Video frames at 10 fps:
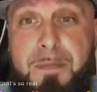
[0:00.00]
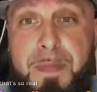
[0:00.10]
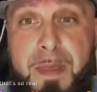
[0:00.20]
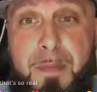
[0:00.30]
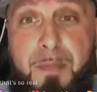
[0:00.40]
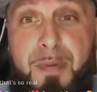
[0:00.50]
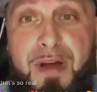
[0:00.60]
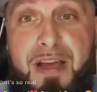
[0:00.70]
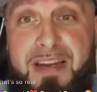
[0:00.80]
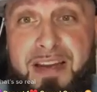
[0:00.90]

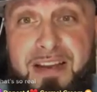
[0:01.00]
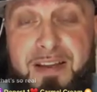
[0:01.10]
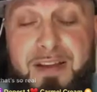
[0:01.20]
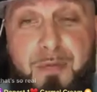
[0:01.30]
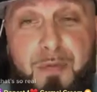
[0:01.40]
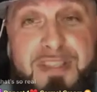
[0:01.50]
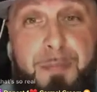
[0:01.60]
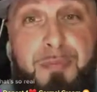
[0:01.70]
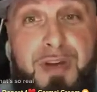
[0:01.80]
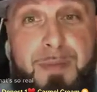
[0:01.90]
But was a
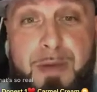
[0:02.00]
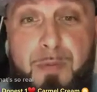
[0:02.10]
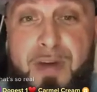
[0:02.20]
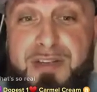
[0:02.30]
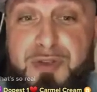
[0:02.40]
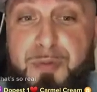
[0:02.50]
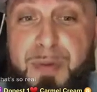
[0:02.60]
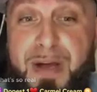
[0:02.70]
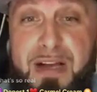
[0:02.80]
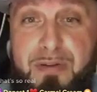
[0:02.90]
preemie. He weighed 2
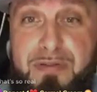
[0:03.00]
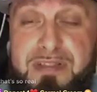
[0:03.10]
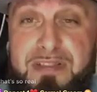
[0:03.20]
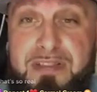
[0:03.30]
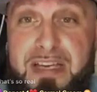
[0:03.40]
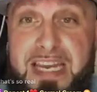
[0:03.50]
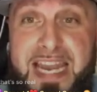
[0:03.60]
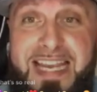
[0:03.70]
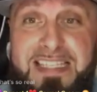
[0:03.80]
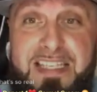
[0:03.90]
pounds in
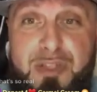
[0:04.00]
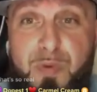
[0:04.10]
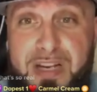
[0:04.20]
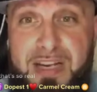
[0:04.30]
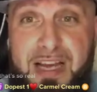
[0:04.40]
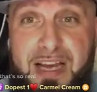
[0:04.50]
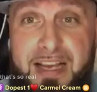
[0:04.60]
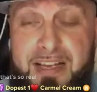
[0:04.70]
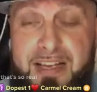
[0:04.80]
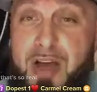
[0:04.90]
1929.
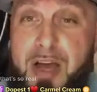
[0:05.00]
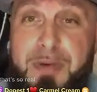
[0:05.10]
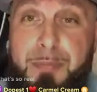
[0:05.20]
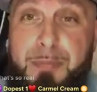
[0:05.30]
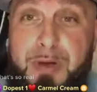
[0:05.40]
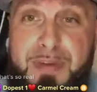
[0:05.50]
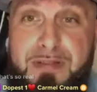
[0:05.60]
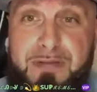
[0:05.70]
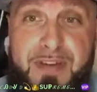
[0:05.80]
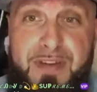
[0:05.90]
You know how many preemies
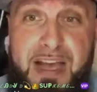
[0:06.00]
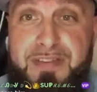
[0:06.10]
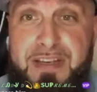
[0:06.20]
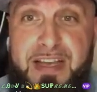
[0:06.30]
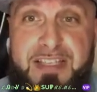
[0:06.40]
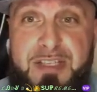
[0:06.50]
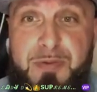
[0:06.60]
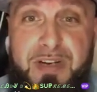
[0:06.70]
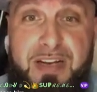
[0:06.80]
survived in 1929?